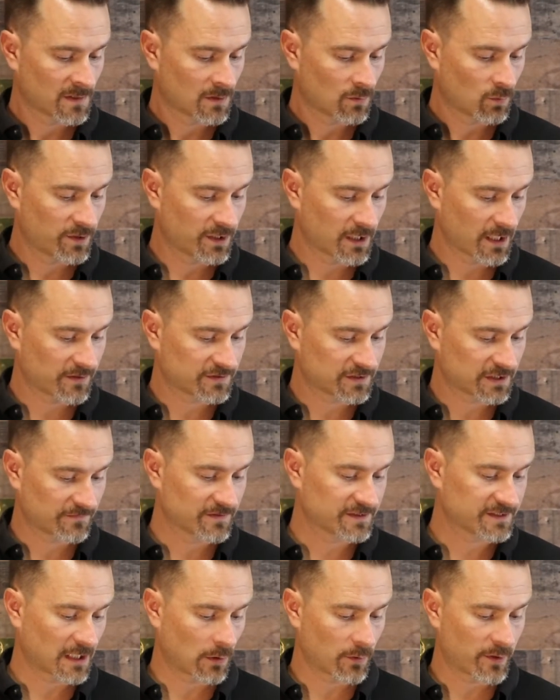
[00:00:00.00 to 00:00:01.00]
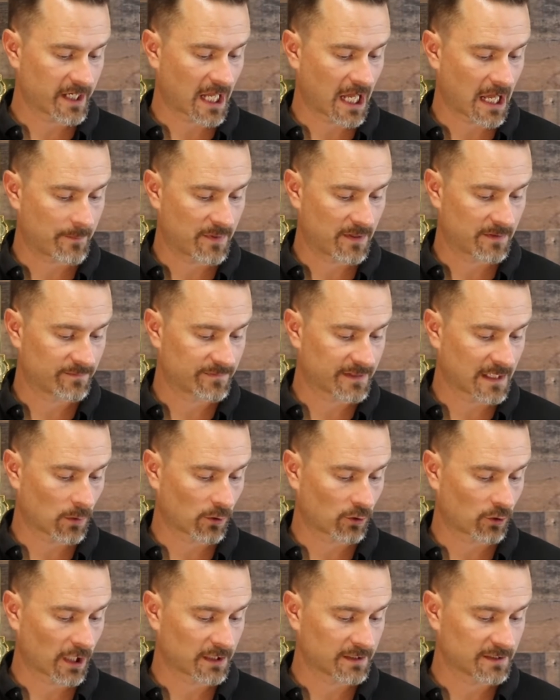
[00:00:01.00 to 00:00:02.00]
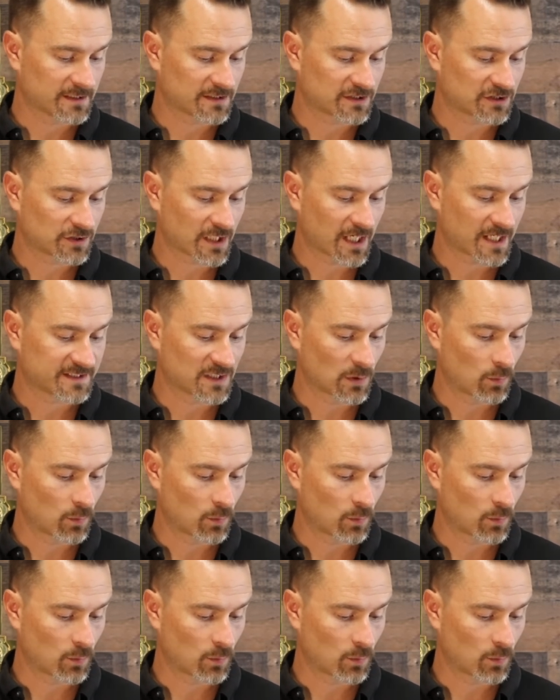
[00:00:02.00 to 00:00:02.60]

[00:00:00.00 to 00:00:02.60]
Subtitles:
When the other servants saw what had happened, they were greatly distressed